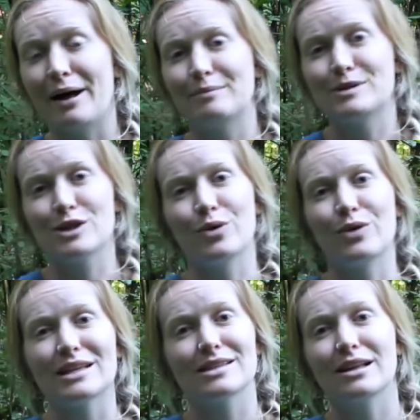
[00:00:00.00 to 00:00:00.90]
So
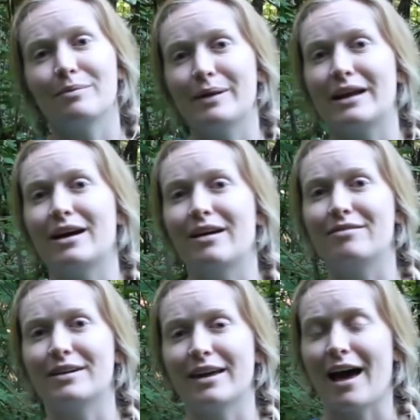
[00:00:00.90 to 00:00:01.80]
that's a little bit of
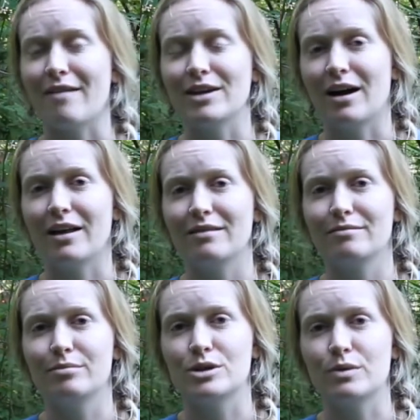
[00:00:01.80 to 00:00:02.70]
a caveat
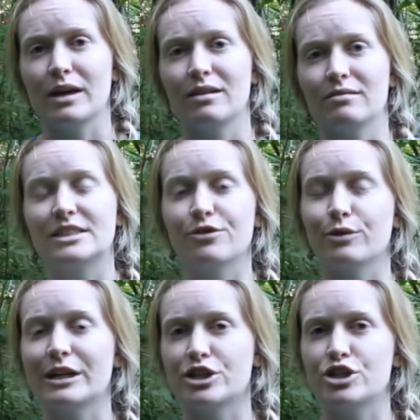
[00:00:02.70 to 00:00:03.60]
between different
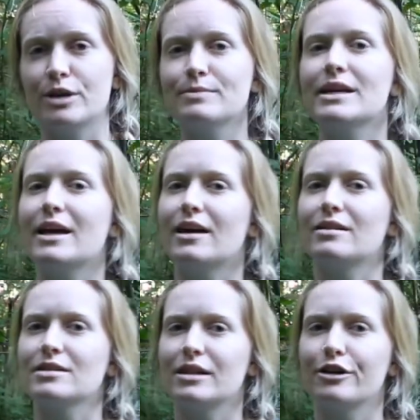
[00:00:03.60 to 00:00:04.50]
relationships
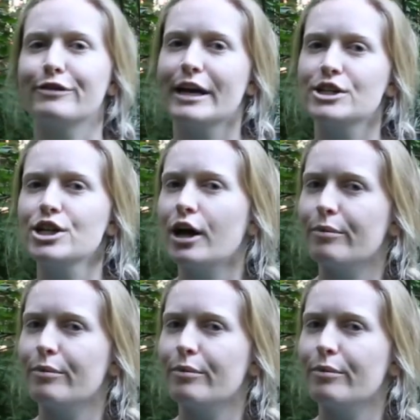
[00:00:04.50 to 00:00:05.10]
and clarification on